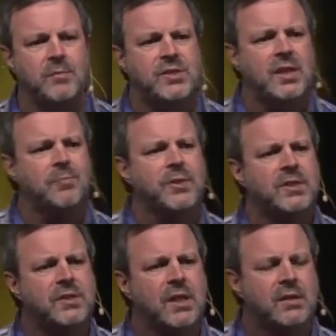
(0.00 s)
I'm simply
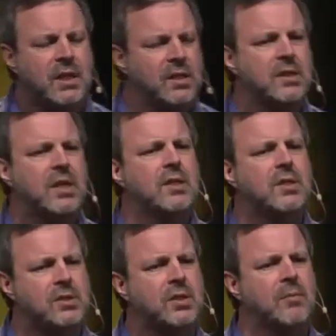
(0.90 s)
saying, can can you
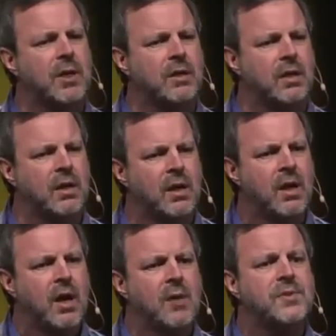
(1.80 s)
just hear my heart?
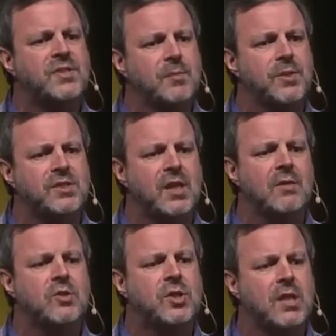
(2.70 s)
I'm simply
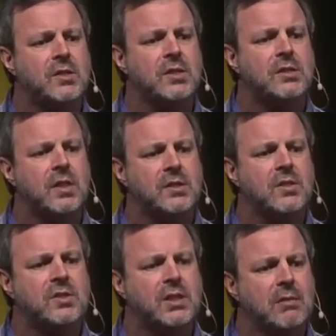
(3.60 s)
saying Jesus
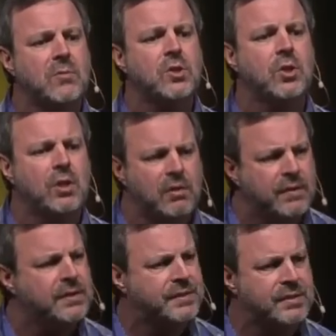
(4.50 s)
doesn't seem
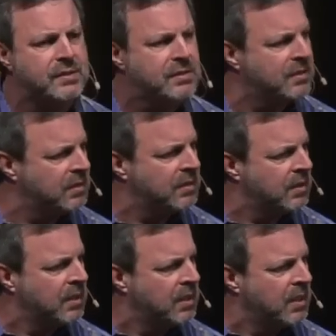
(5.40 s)
nervous.
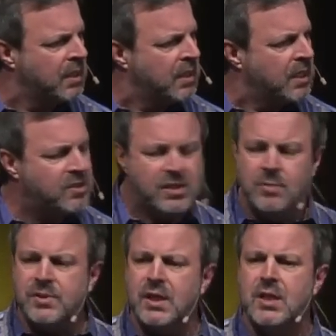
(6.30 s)
He
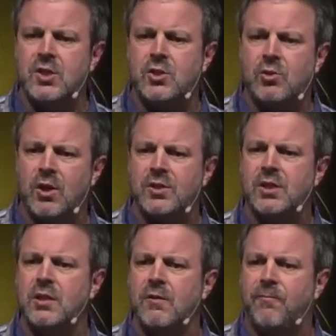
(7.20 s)
seems like he's
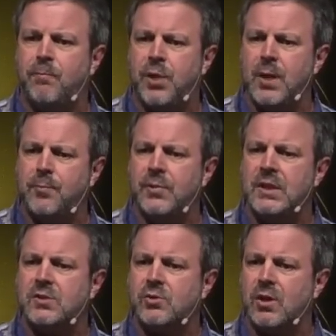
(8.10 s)
trusting the people,
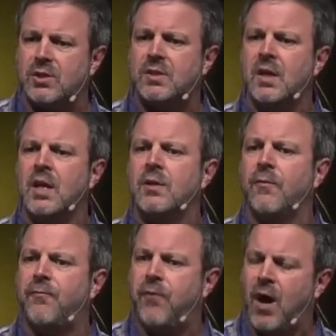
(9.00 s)
he trusts
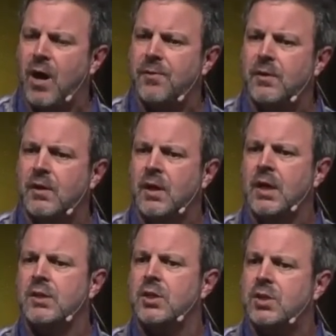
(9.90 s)
the Father
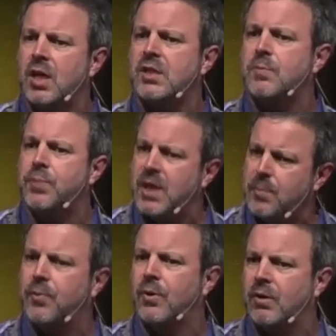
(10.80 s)
to touch
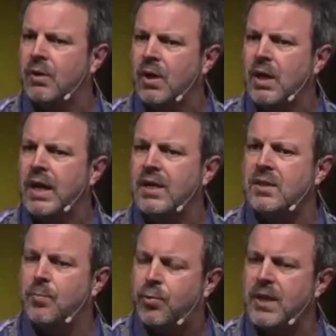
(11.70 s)
people
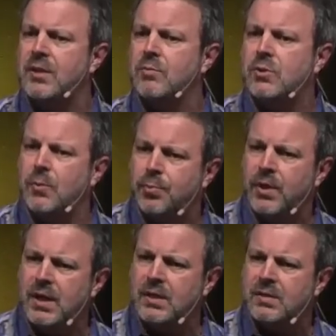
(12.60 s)
and to bring them to a
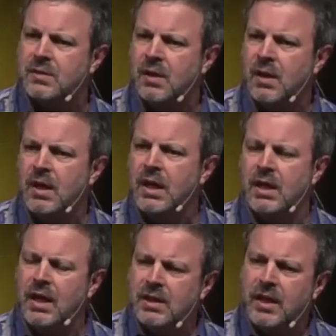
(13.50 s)
place.
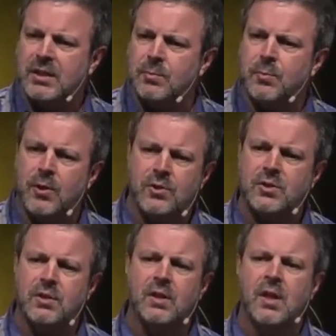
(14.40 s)
And I'd like to propose
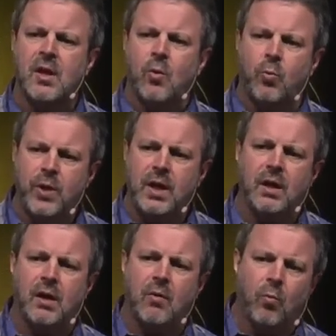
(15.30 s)
to you that we
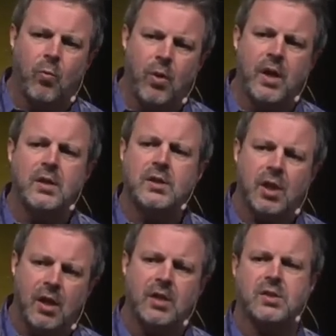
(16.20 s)
are one
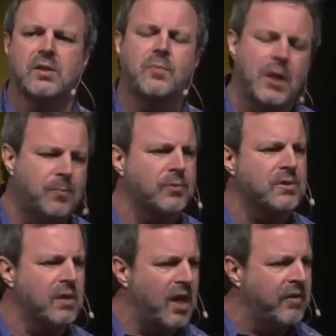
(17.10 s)
touch in
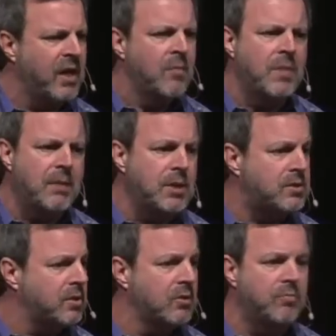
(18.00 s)
people's life, maybe
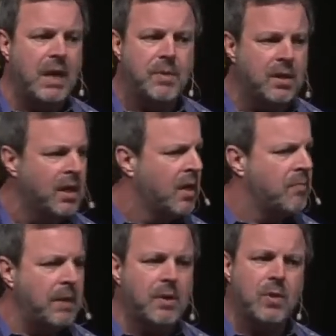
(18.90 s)
two, maybe
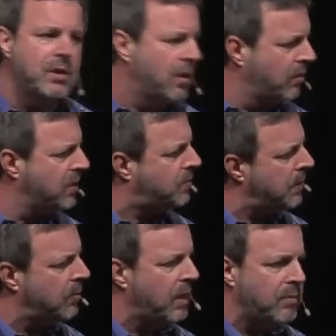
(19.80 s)
maybe we know these
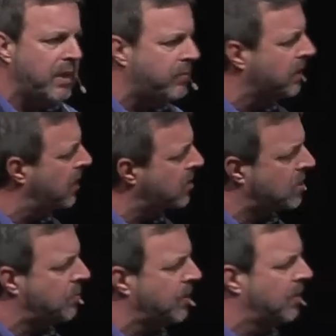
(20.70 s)
people, maybe we have
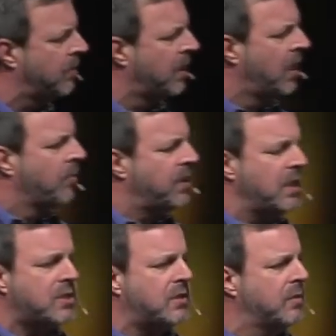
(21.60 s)
relationship with them. But
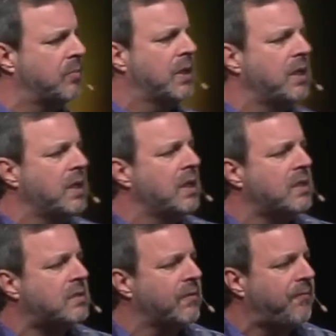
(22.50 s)
it's the, but it,
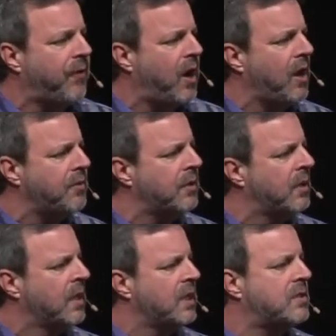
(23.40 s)
it's the
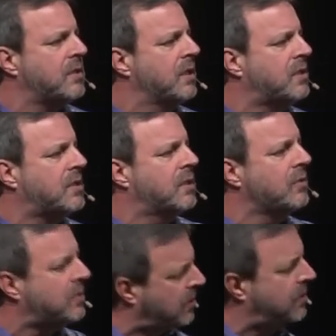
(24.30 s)
Father, it's it's
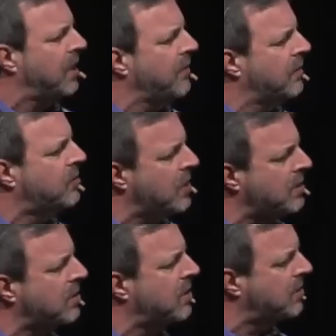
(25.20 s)
who's the Savior.
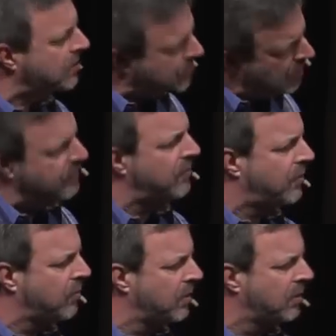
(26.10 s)
Jesus is the Savior of
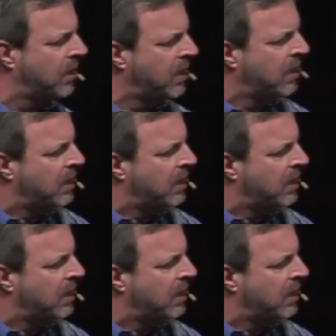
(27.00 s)
the world.